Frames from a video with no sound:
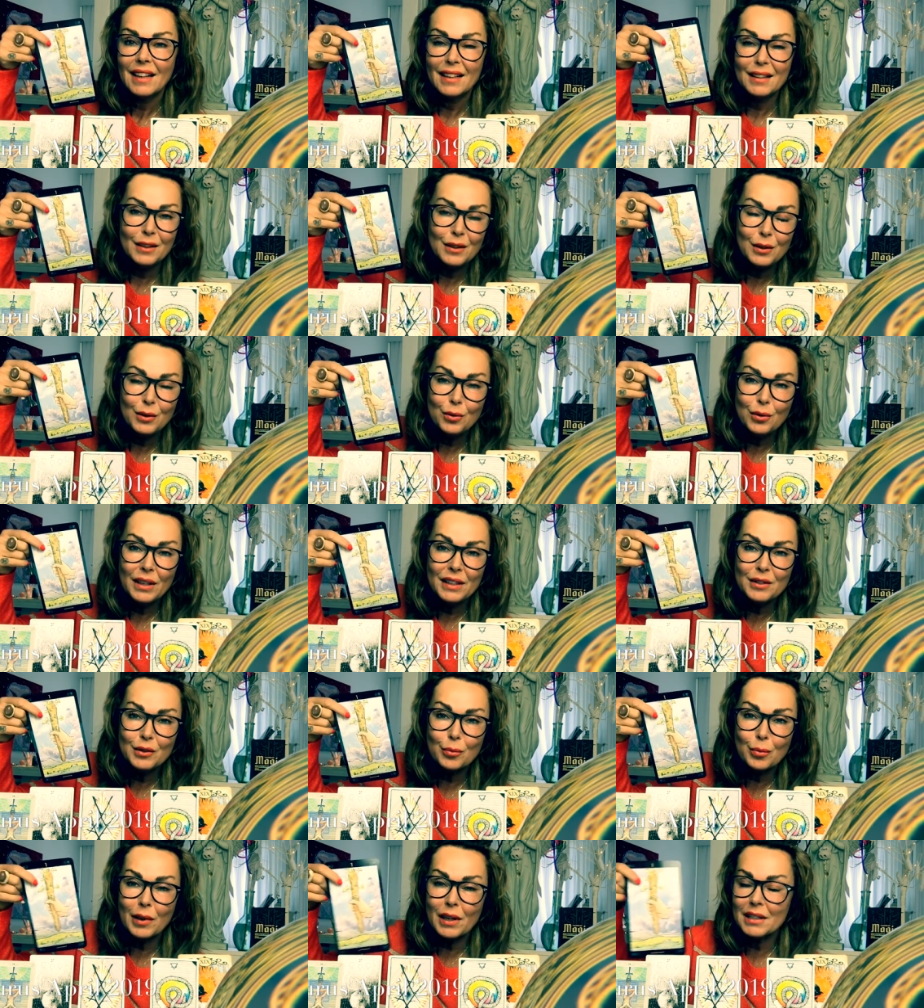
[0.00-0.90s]
And the new
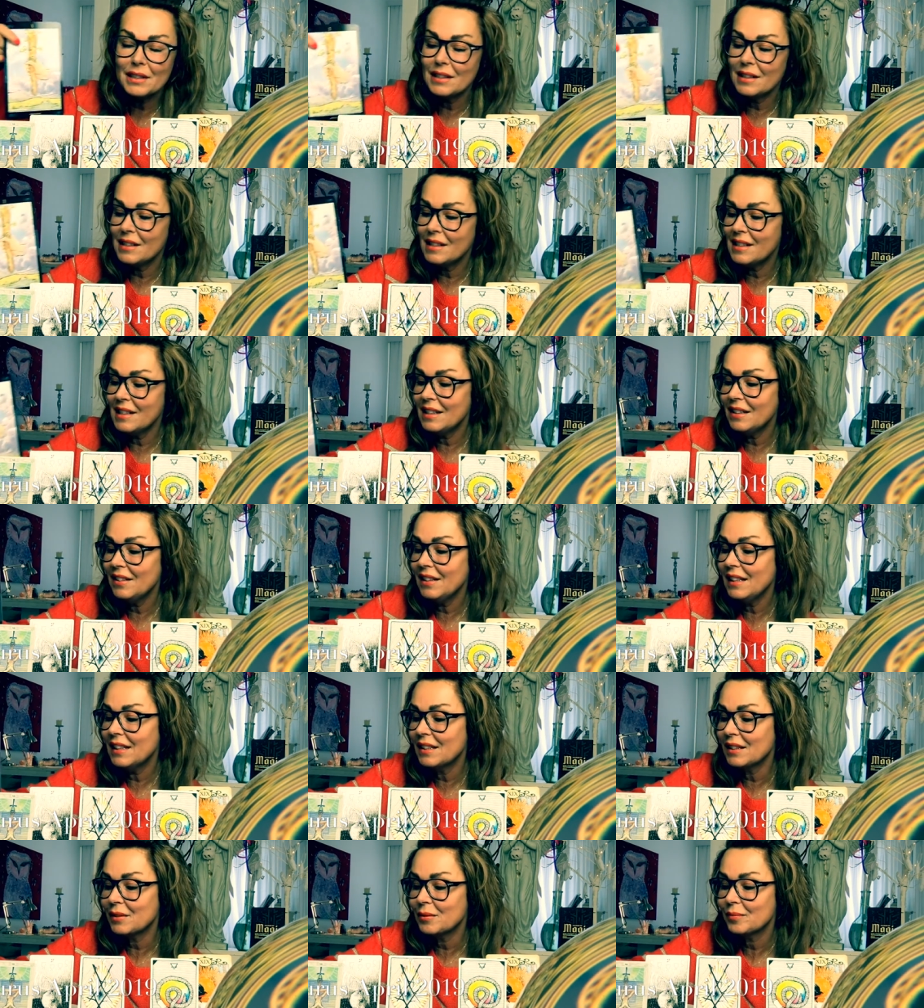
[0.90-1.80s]
enterprise is still
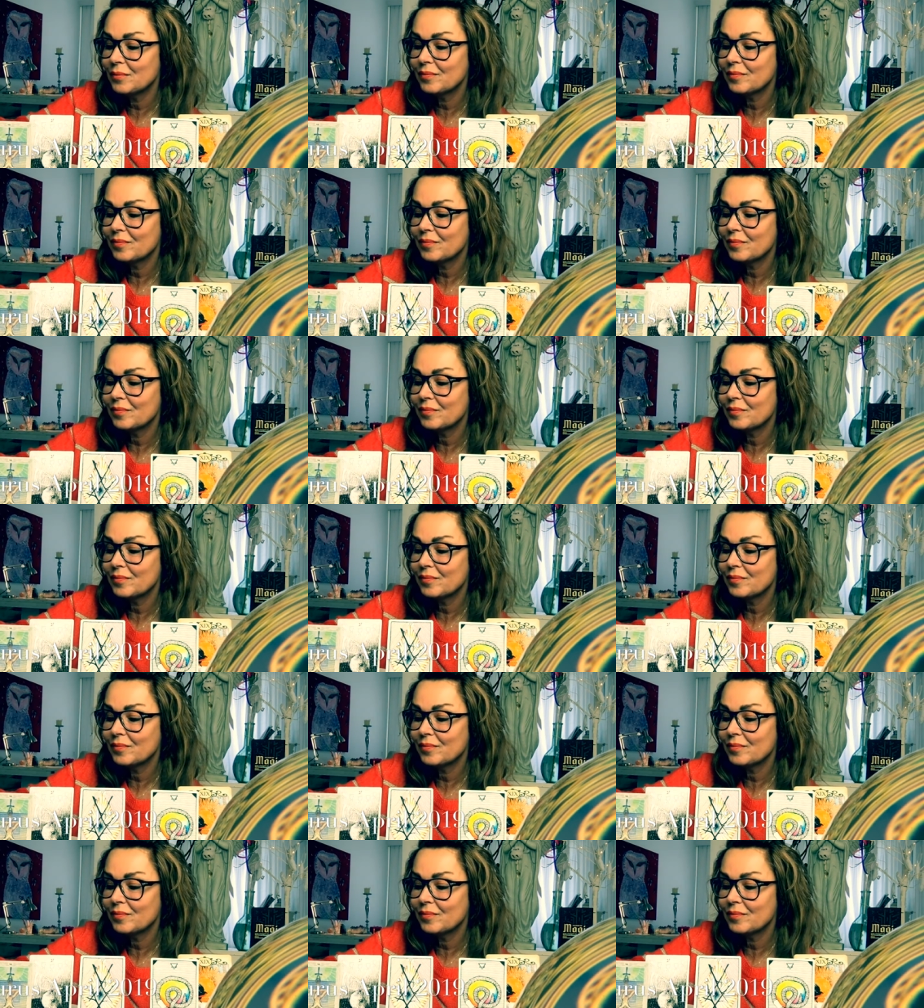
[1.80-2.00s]
here.